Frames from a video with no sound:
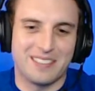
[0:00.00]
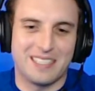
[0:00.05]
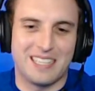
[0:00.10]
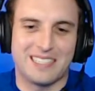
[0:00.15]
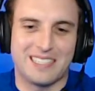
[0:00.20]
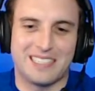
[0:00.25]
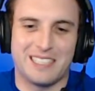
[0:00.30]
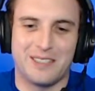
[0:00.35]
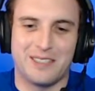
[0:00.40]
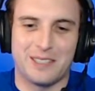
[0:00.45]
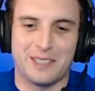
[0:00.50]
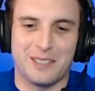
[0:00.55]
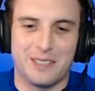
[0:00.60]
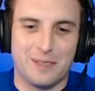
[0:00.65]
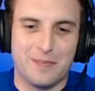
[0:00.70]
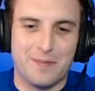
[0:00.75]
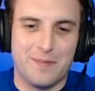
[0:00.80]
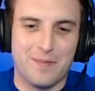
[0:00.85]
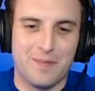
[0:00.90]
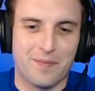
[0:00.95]
Does that sound
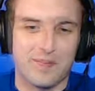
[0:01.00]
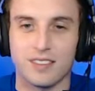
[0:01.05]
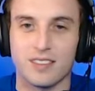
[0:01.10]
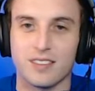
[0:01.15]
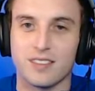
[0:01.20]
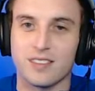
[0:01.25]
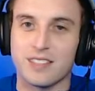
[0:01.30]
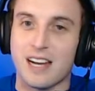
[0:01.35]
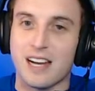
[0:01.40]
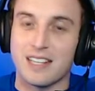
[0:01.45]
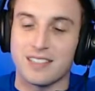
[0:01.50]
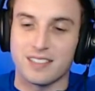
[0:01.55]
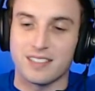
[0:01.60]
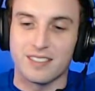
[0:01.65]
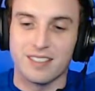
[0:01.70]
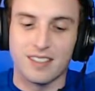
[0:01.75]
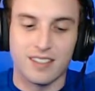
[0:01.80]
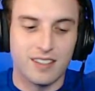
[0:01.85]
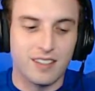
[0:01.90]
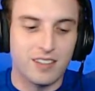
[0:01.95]
good? Guys,
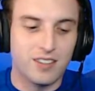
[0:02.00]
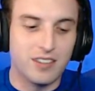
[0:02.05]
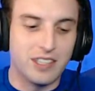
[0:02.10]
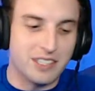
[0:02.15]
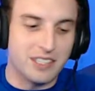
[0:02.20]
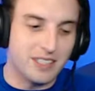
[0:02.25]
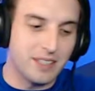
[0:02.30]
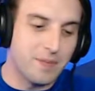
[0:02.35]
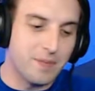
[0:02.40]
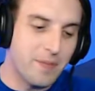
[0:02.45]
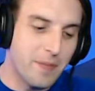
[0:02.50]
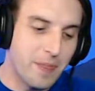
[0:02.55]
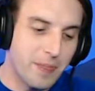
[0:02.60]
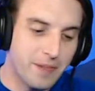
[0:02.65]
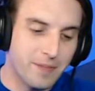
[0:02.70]
listen.